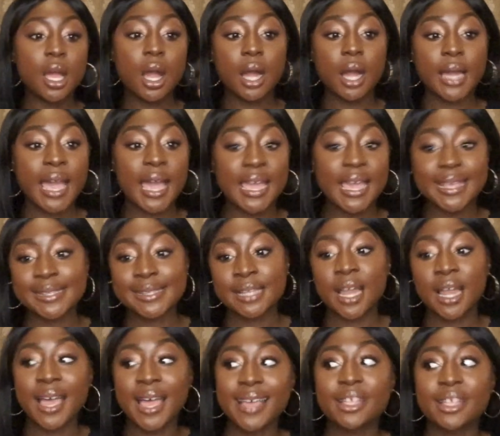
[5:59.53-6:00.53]
Okay, it's
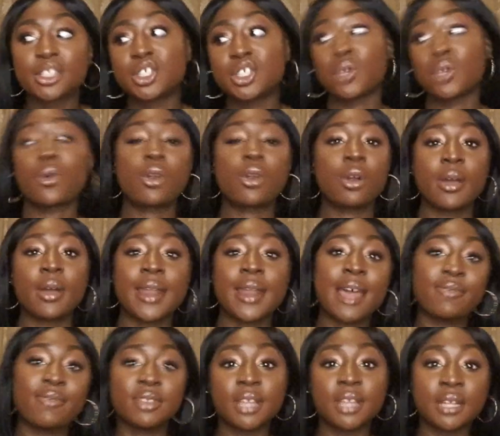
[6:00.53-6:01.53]
like 2 o'clock and I
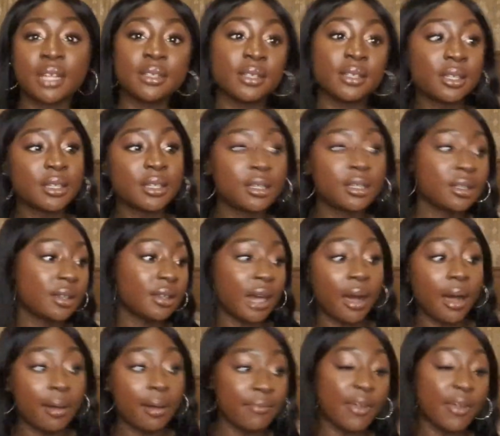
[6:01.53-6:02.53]
haven't done,
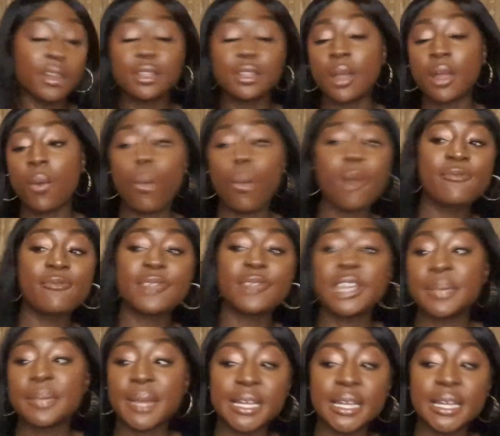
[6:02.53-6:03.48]
I've only done one thing in my